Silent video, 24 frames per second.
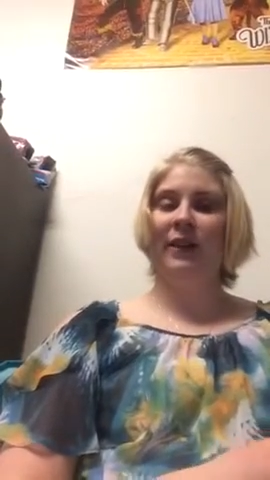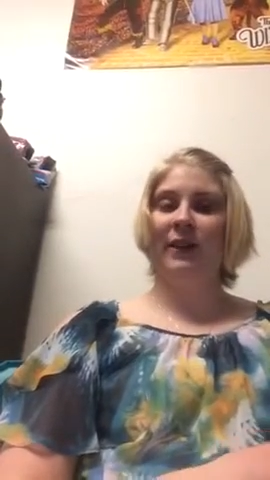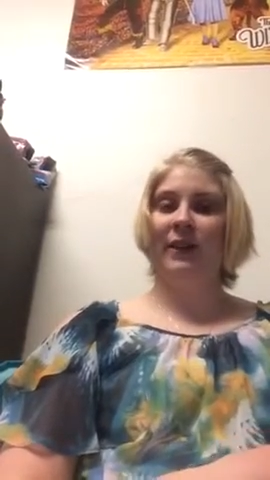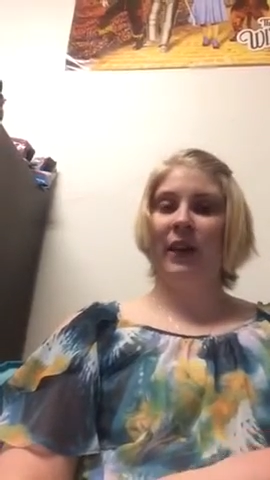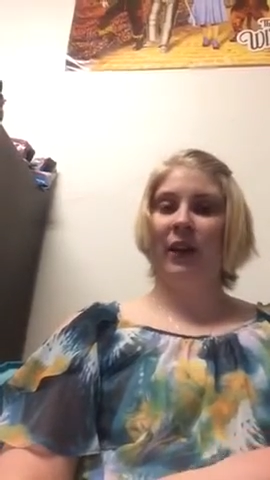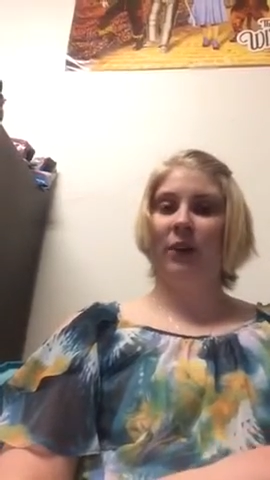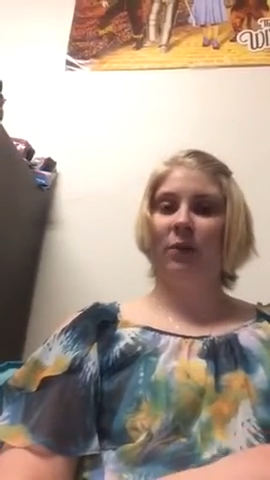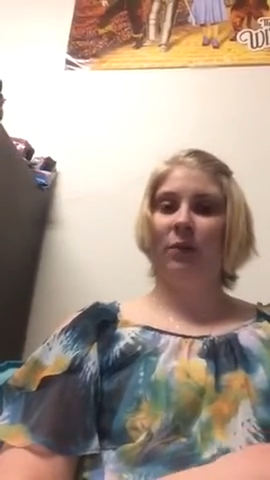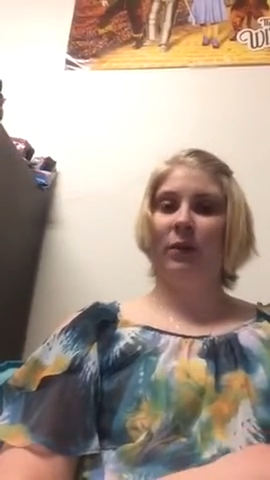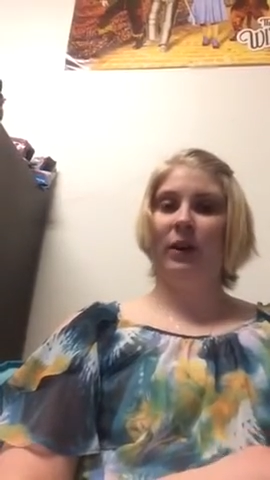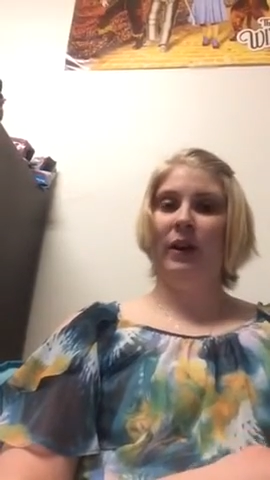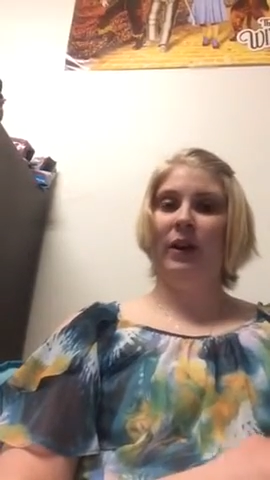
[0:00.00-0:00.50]

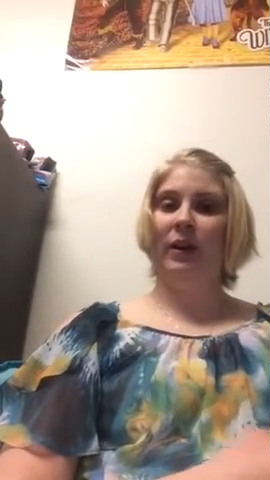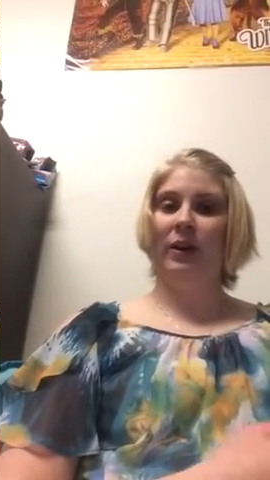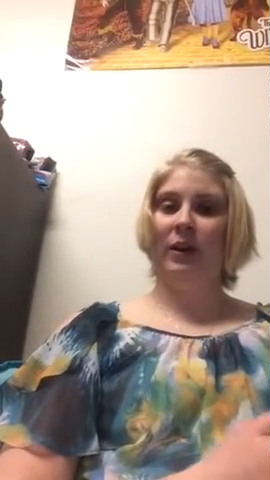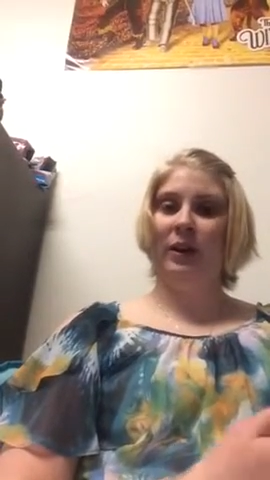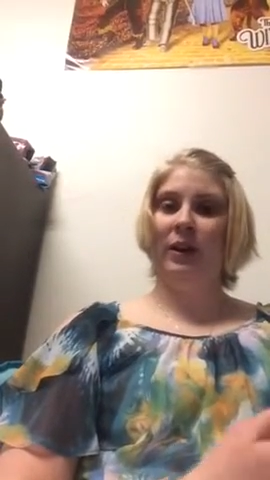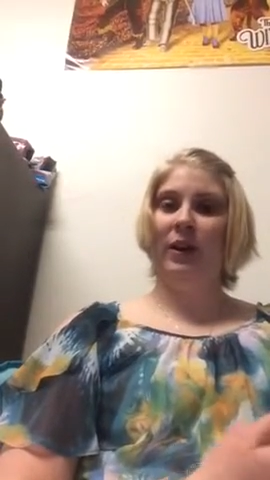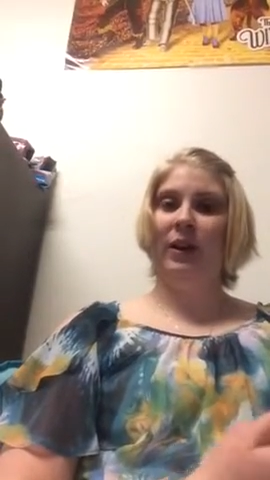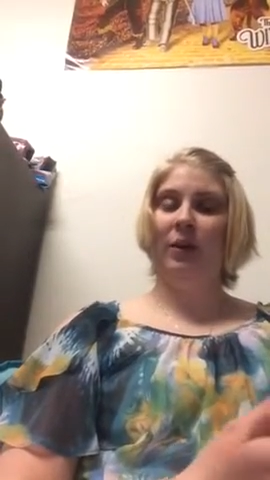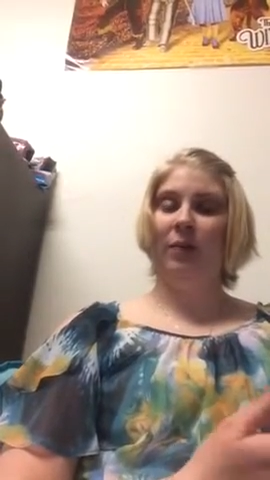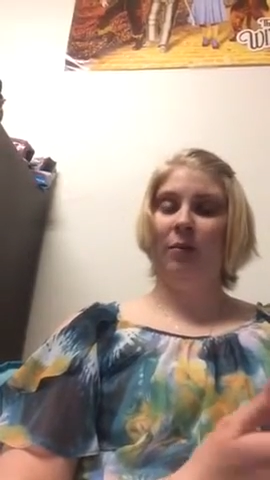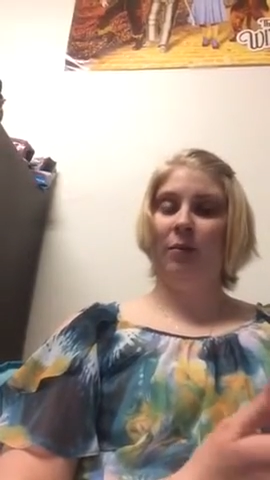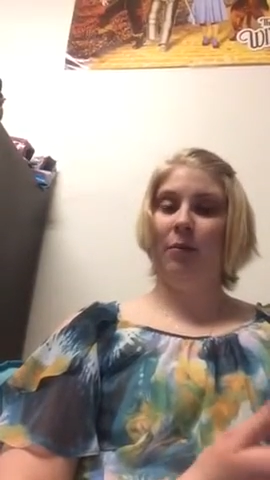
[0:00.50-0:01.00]
That'd be
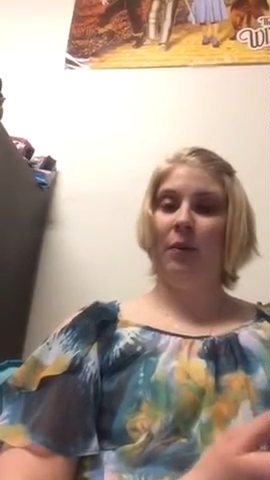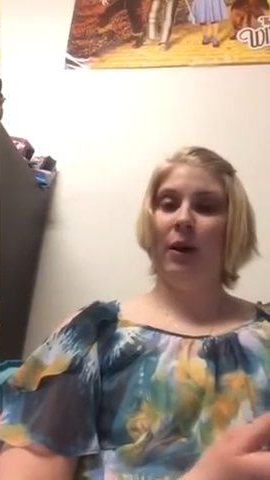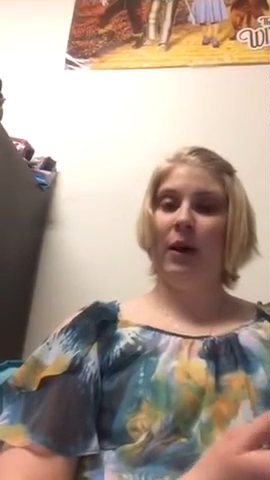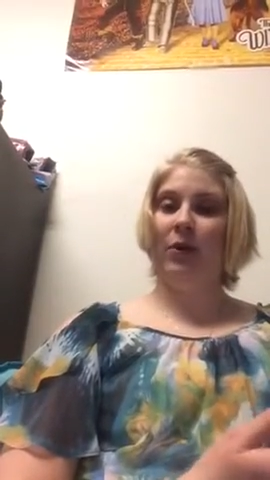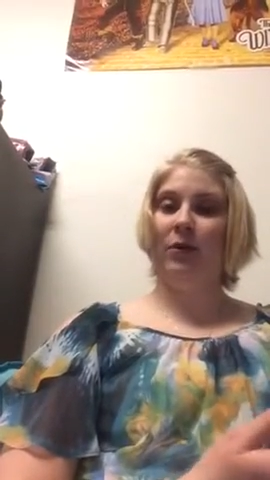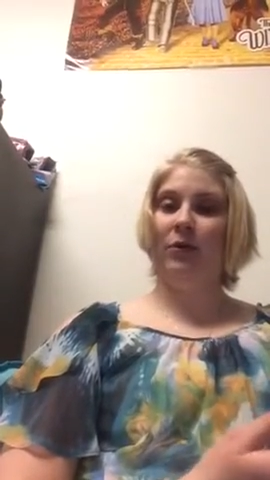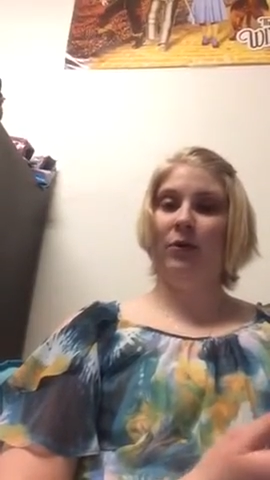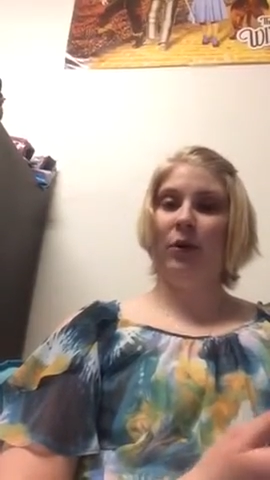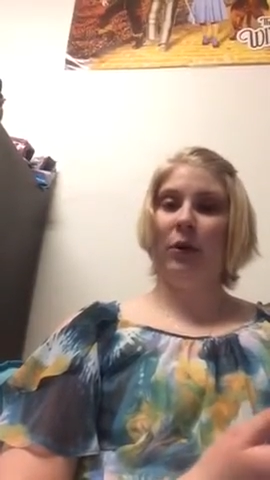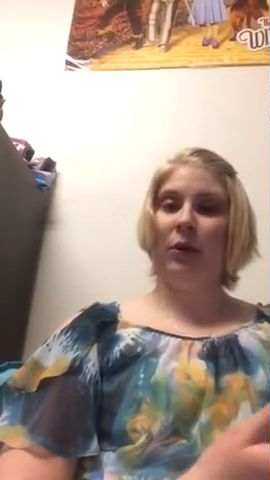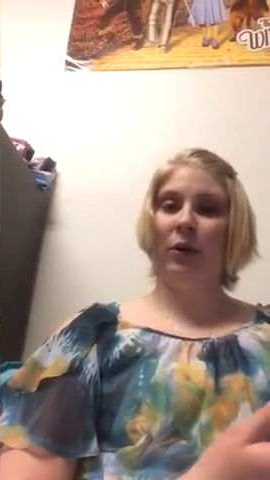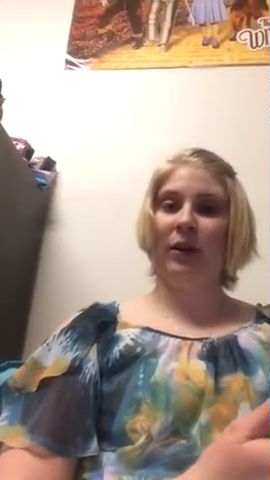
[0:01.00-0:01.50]
the
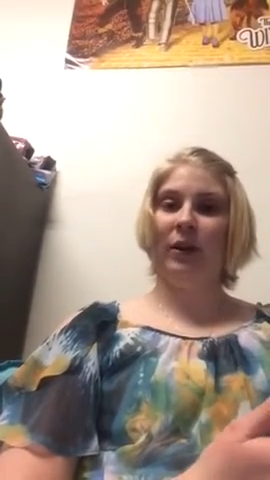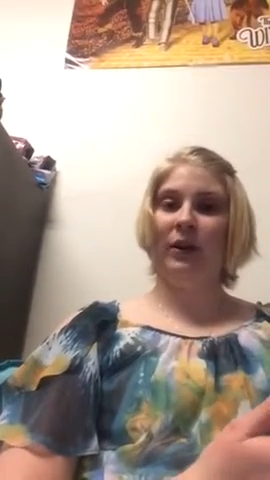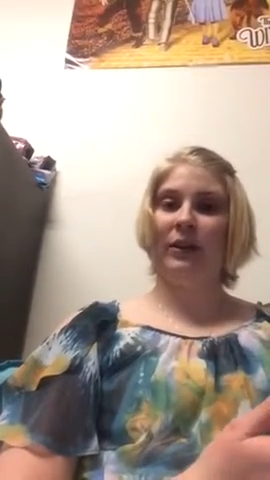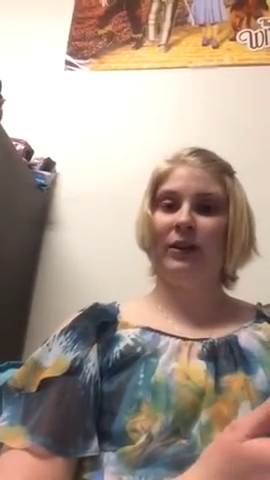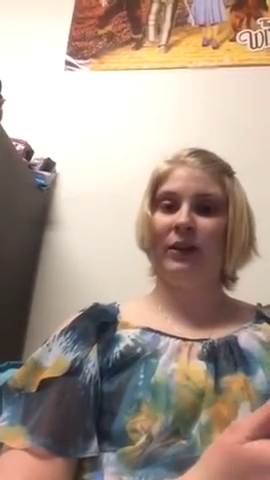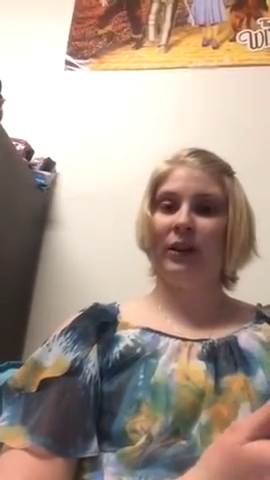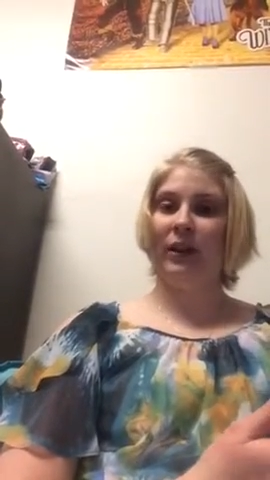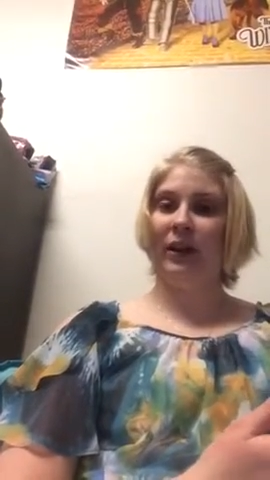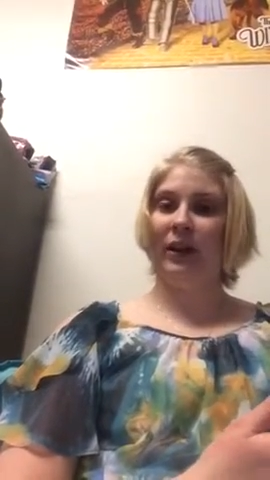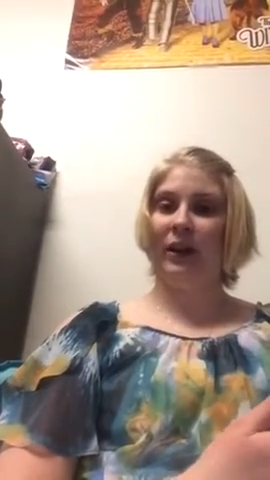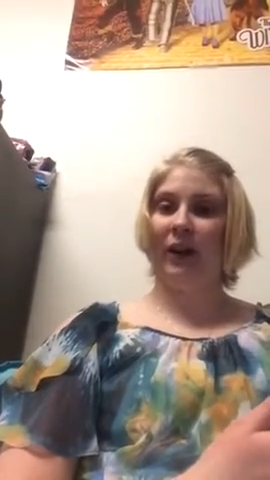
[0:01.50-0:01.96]
main focus